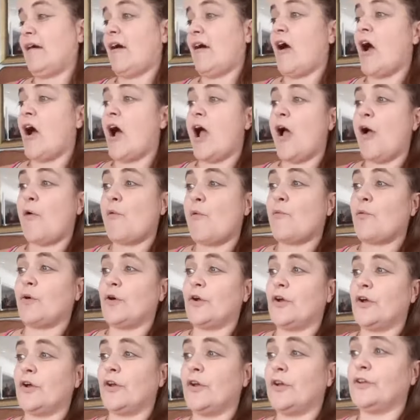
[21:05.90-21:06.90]
I
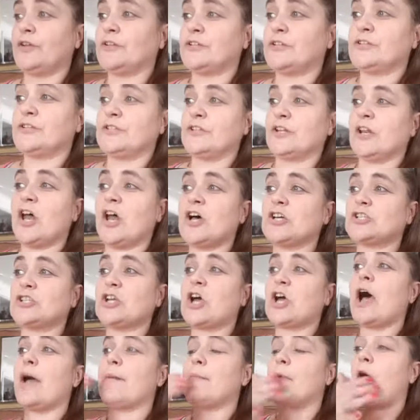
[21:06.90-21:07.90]
would. Last
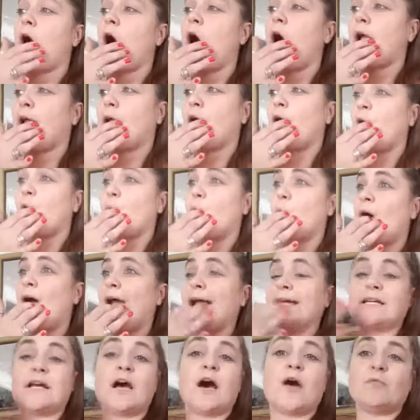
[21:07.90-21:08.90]
time I got
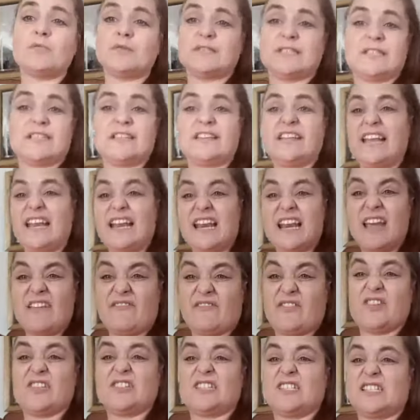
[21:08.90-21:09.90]
weighed, I was in the
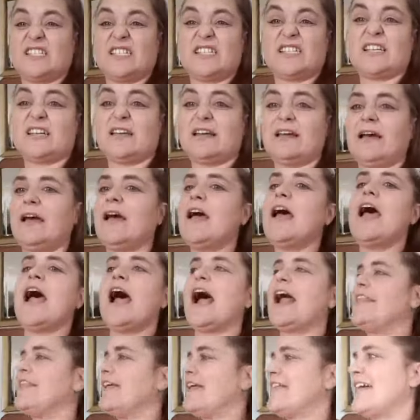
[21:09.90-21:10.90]
11s.
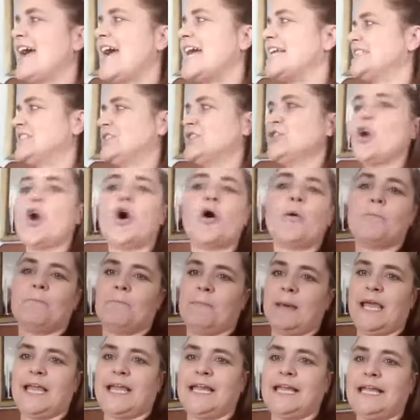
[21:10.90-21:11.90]
Now that's not
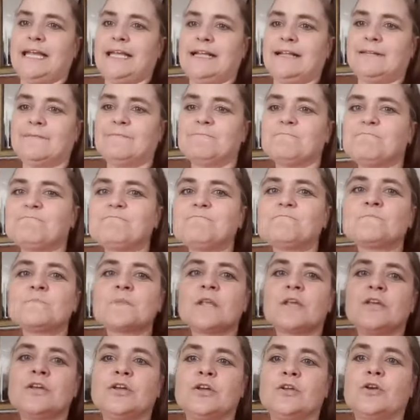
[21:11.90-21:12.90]
me,
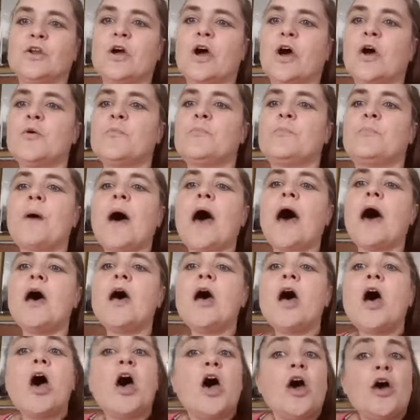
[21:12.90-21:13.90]
you know. But
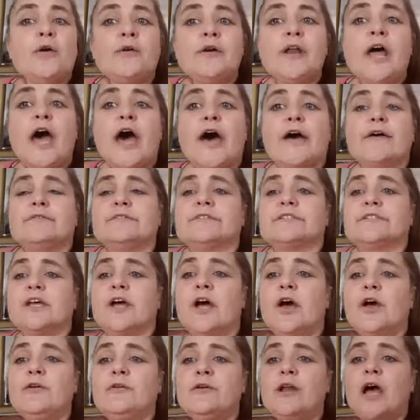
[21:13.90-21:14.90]
who knows?
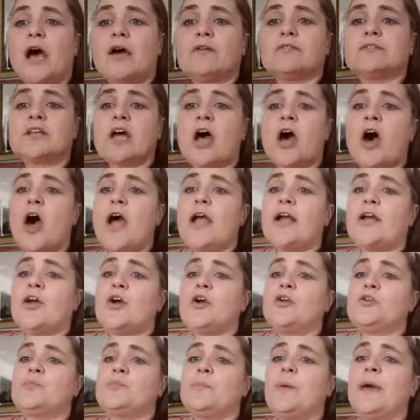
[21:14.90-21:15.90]
Who knows? I
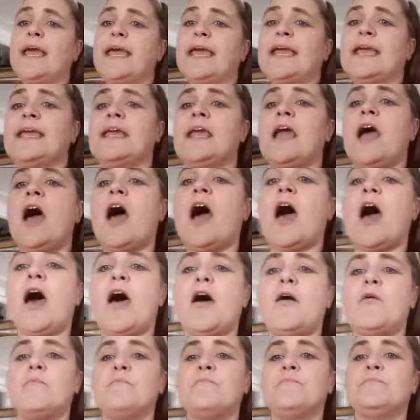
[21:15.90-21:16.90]
could be.
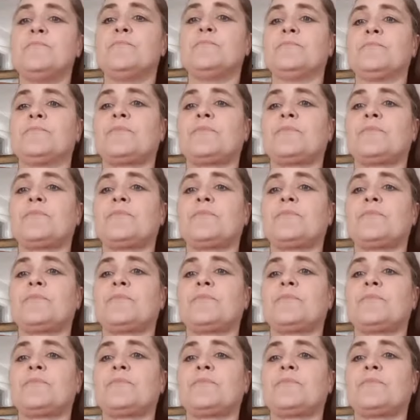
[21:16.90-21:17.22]
Um,